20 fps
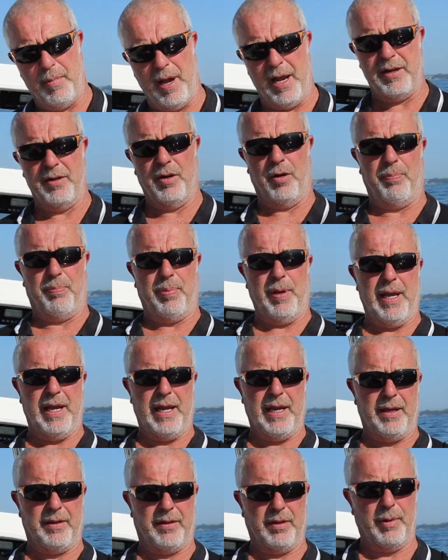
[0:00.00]
may not
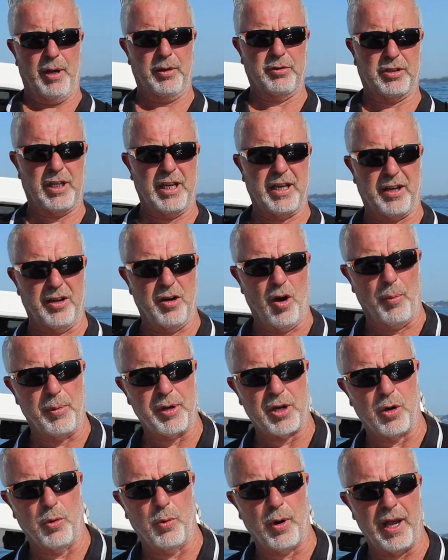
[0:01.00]
be the most
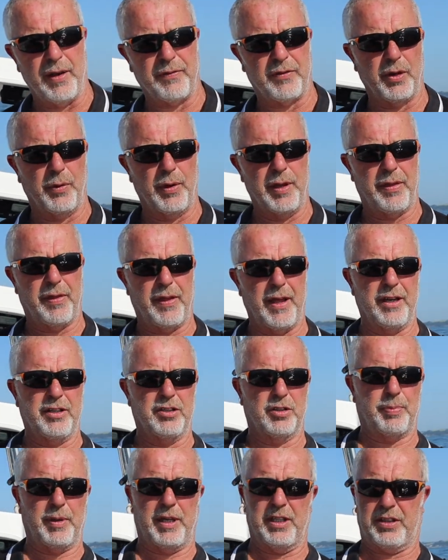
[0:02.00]
economical way of doing
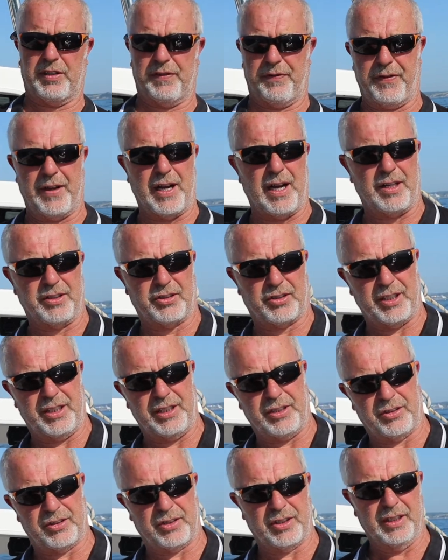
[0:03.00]
things, but it's the
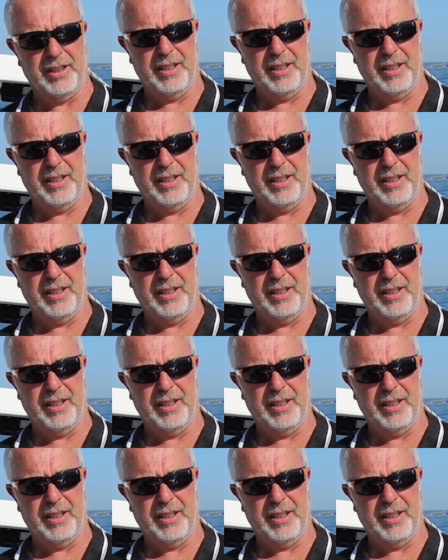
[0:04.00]
fastest,